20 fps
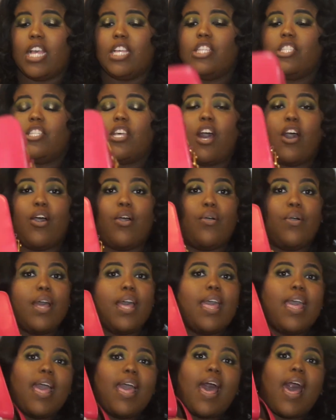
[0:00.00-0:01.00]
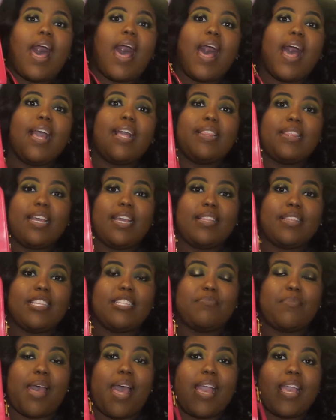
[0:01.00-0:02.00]
So I think
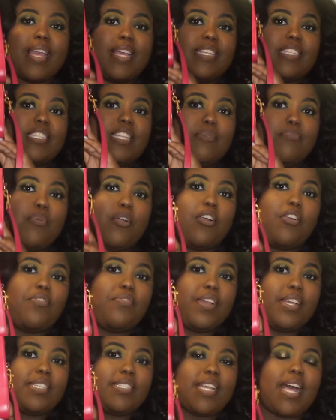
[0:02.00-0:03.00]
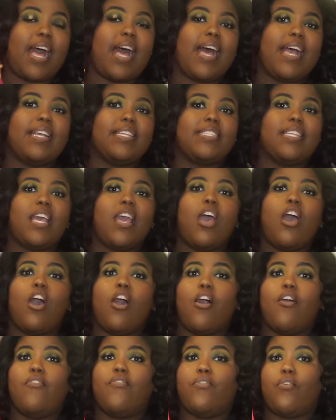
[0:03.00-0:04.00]
this bag is the perfect size
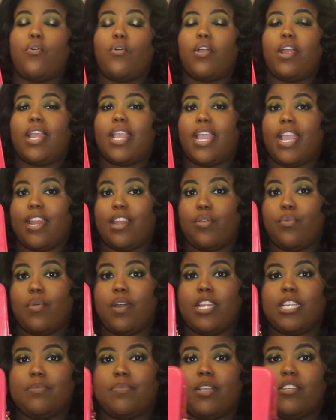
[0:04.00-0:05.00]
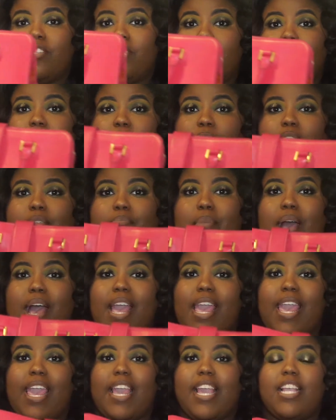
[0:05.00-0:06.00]
for anyone, especially someone
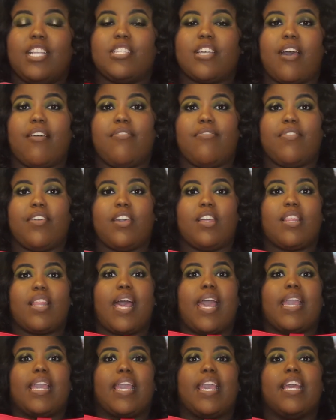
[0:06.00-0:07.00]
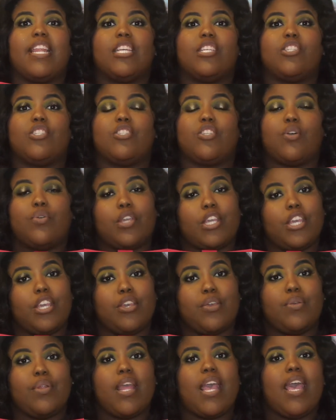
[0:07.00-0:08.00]
my age. I feel like it is so
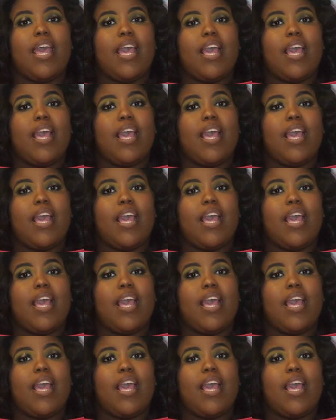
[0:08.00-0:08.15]
cute.